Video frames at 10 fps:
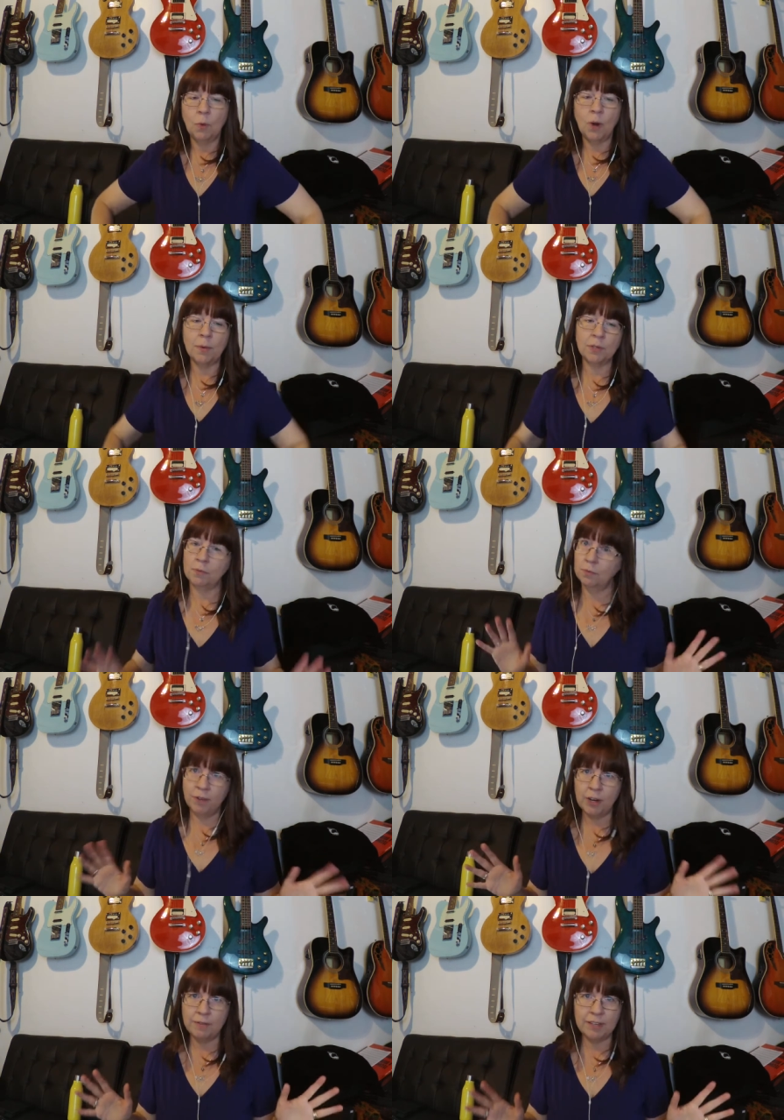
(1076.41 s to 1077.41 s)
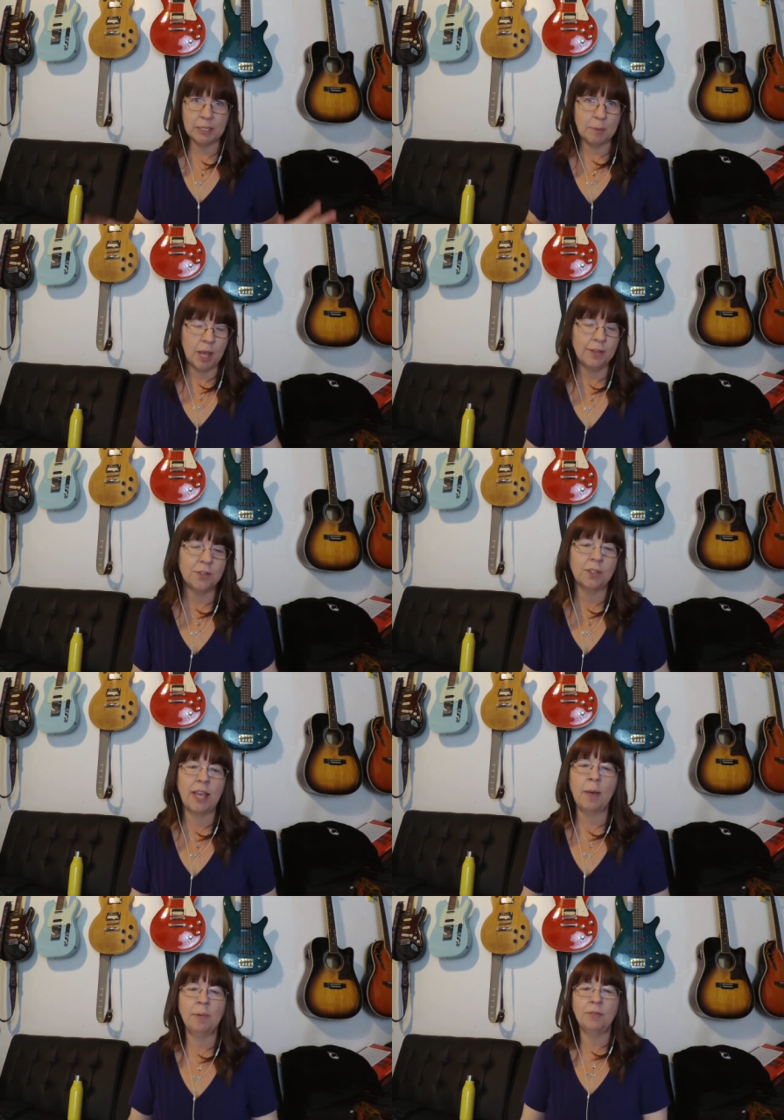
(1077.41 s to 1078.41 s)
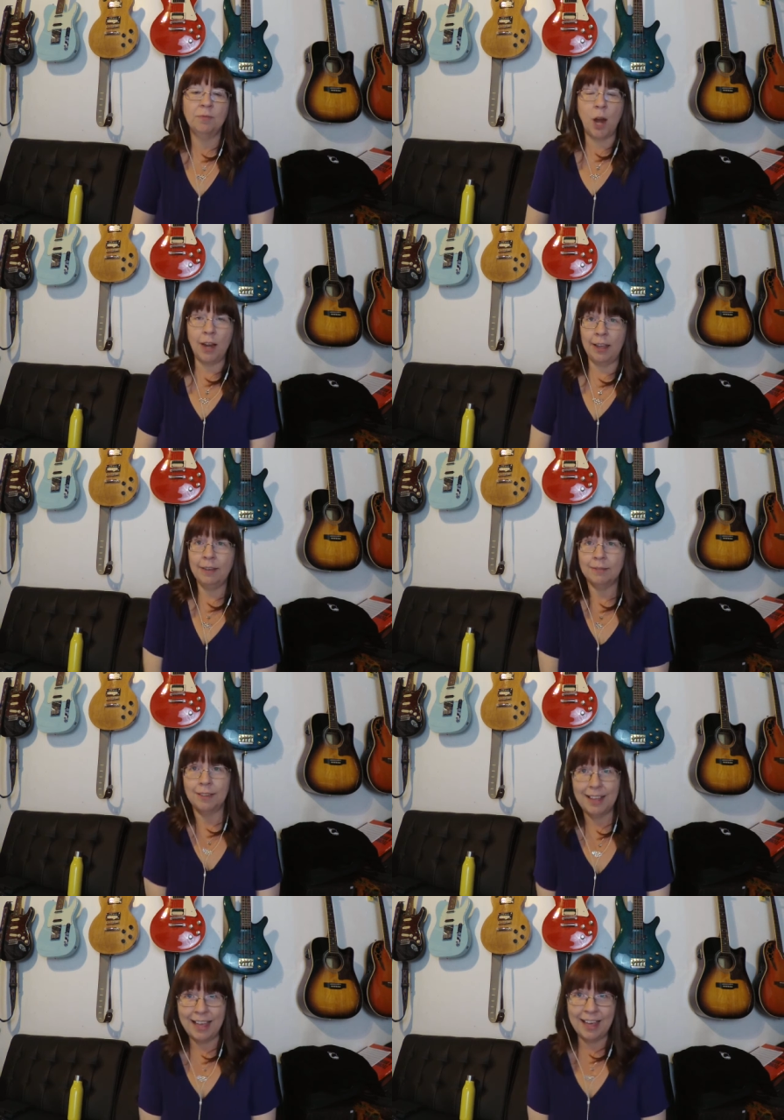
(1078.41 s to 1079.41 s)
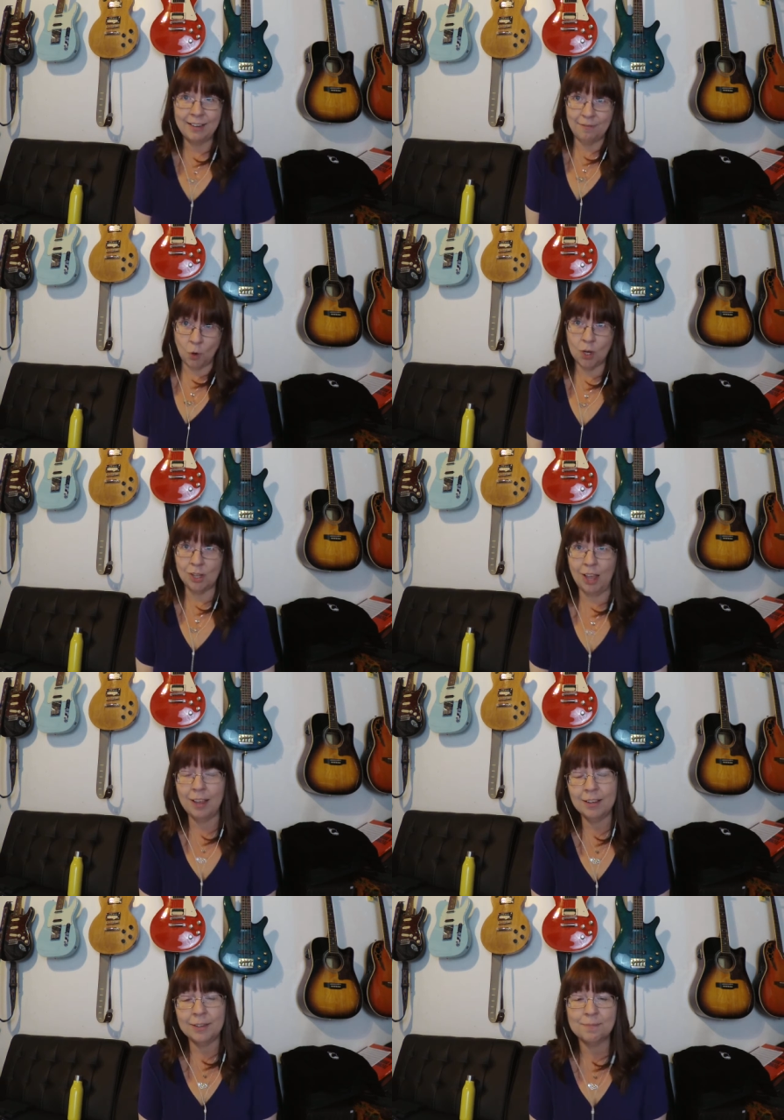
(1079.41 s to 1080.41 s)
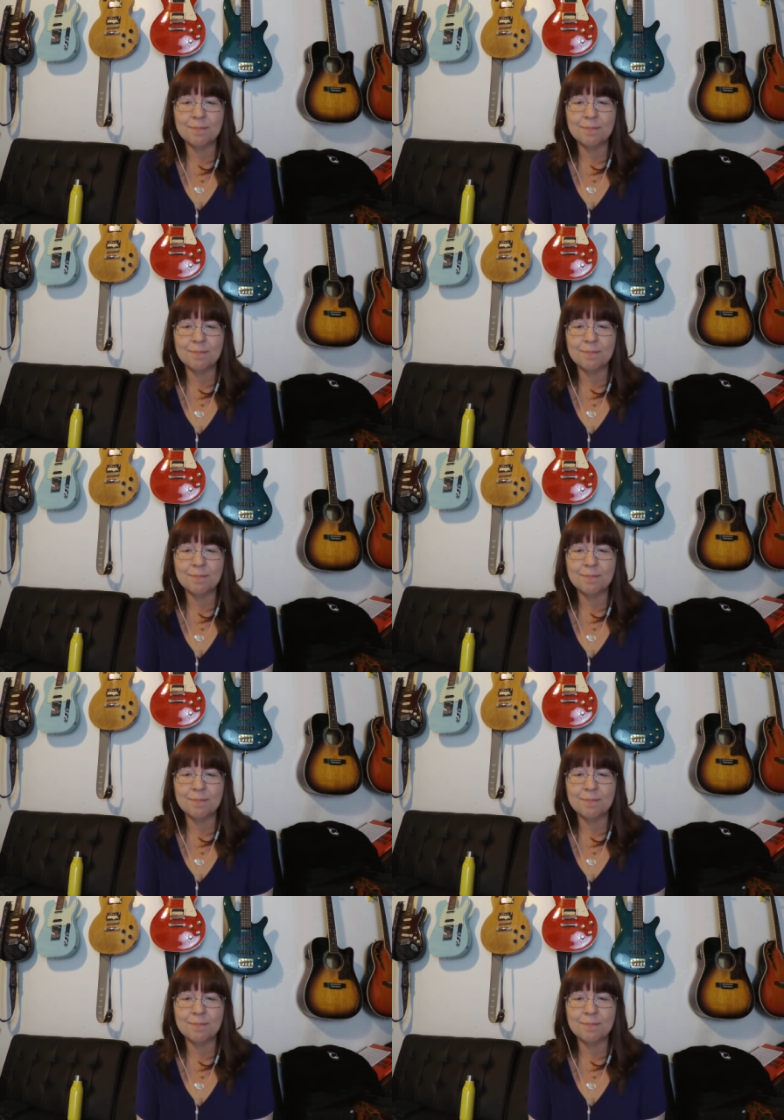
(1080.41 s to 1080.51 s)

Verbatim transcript: where I was very victimized happened Friday at four o'clock.